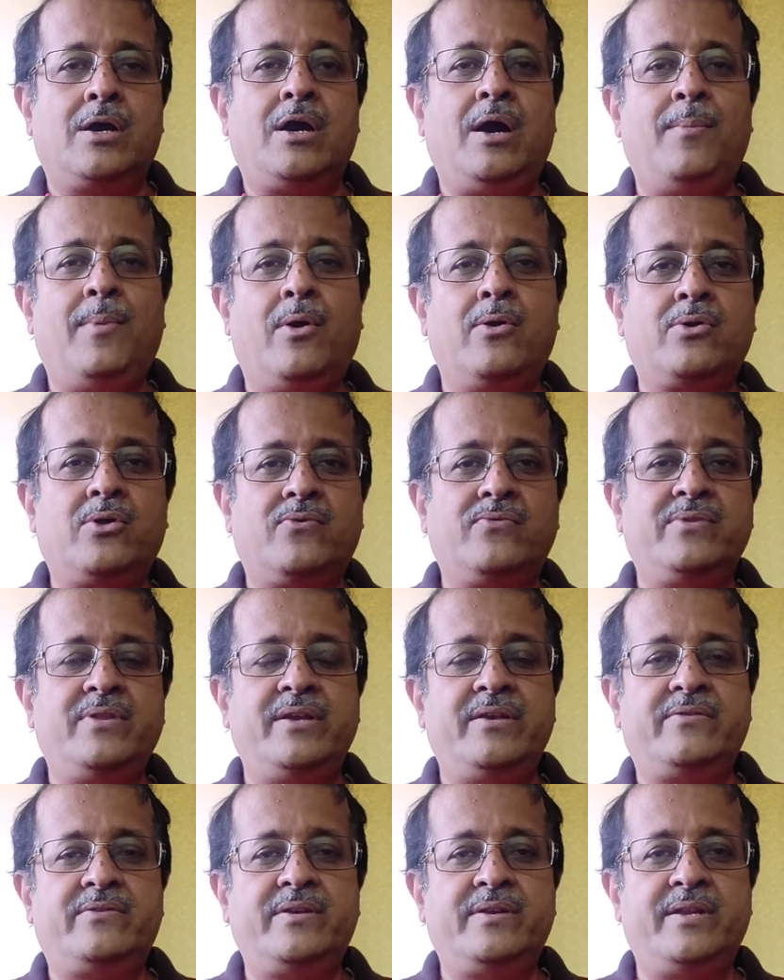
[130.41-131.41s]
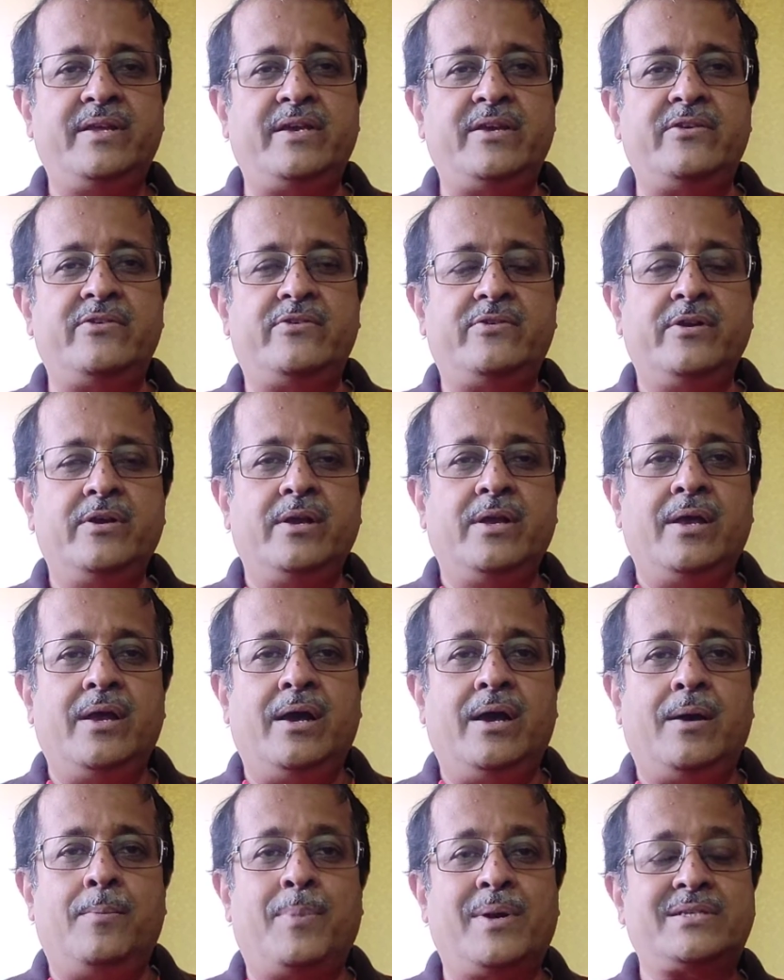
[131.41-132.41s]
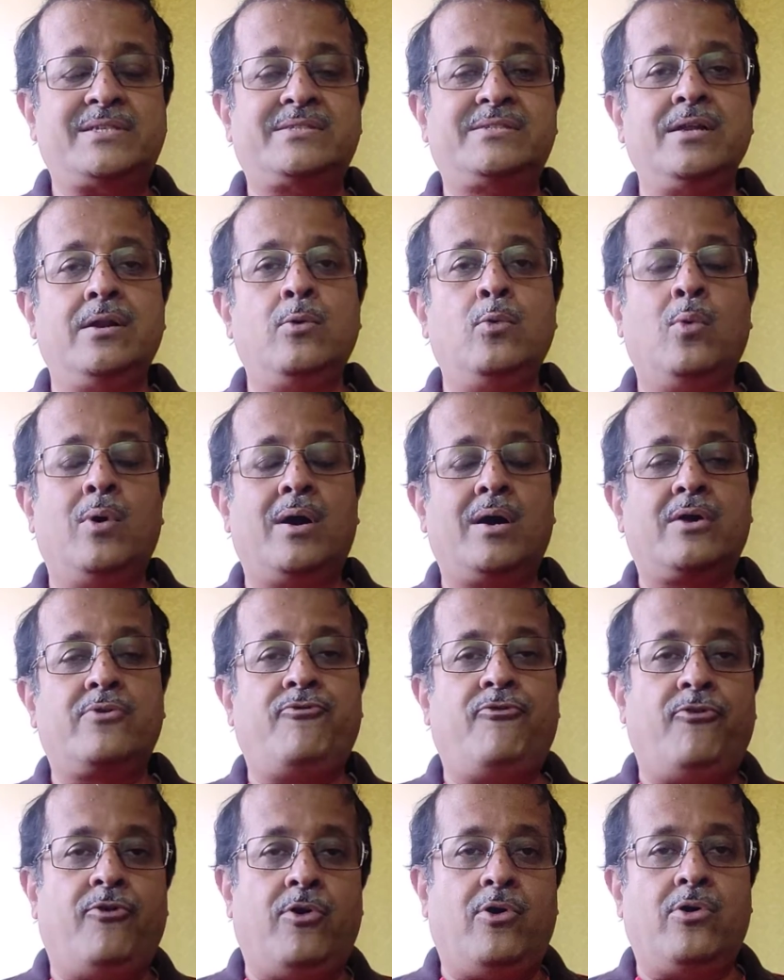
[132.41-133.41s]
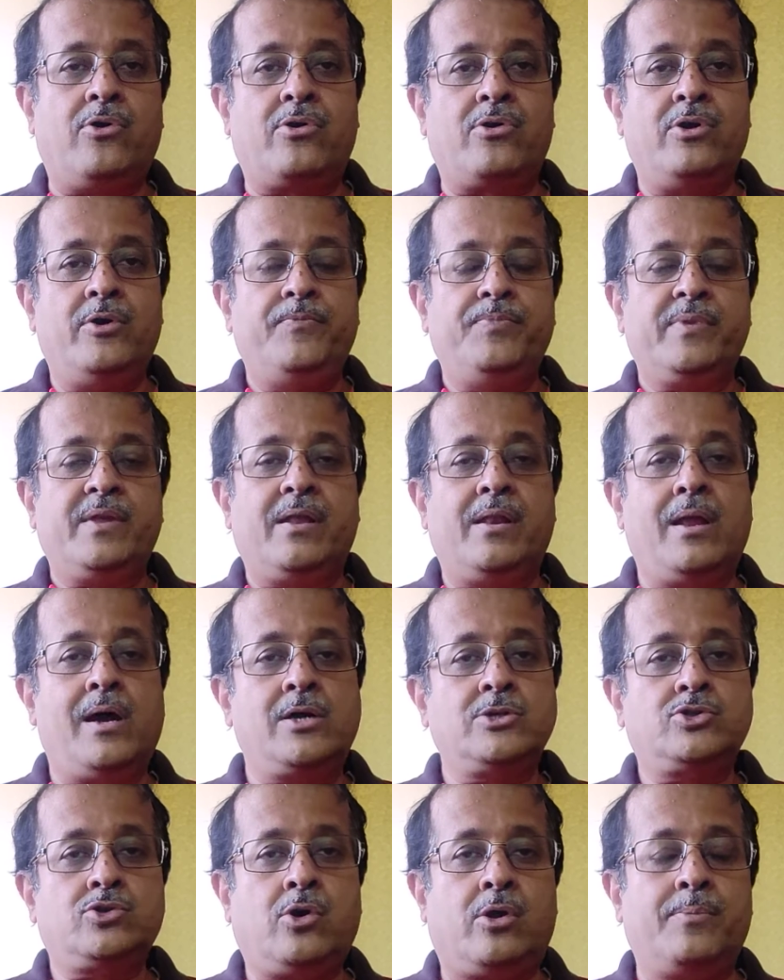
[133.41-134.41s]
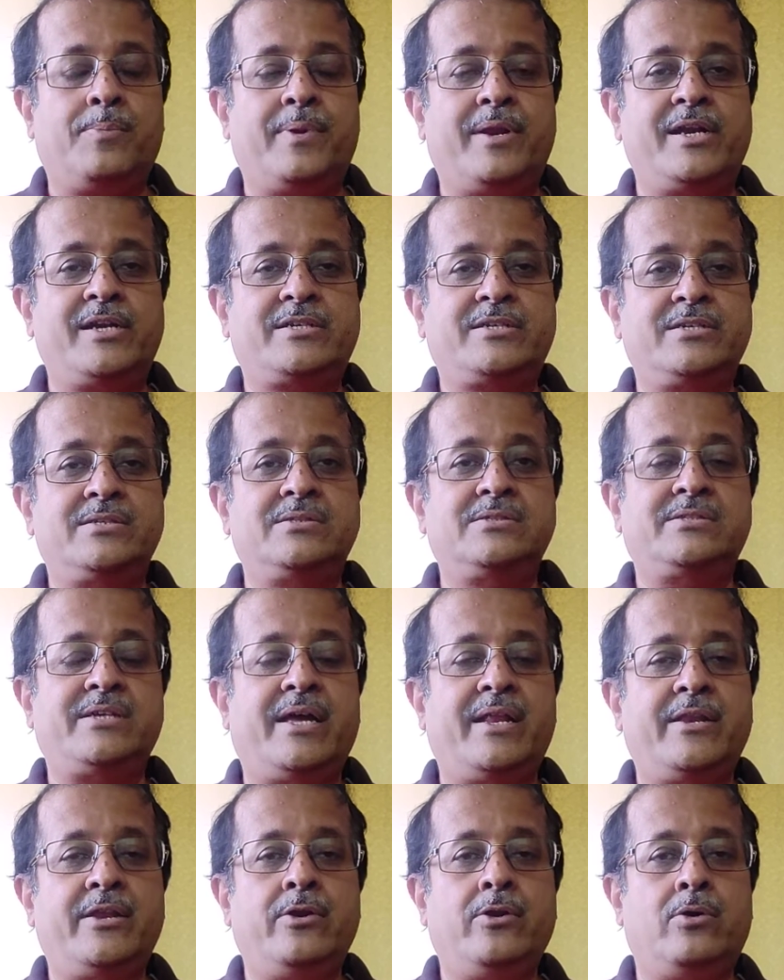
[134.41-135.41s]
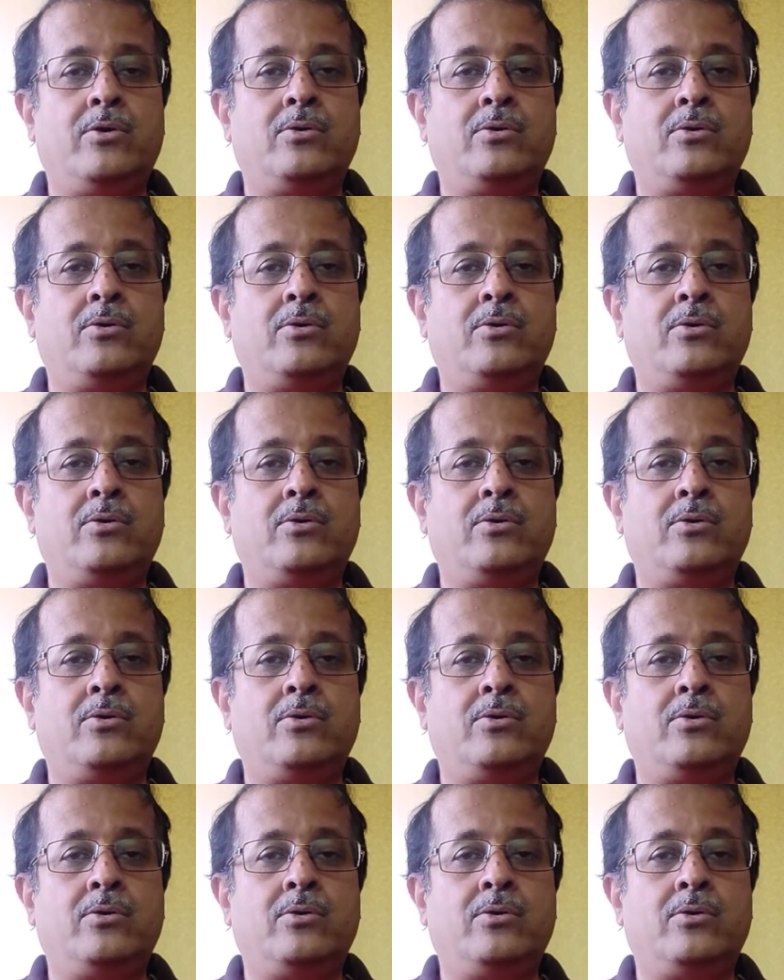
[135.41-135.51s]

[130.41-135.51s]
come out of these cities but still work for large corporations and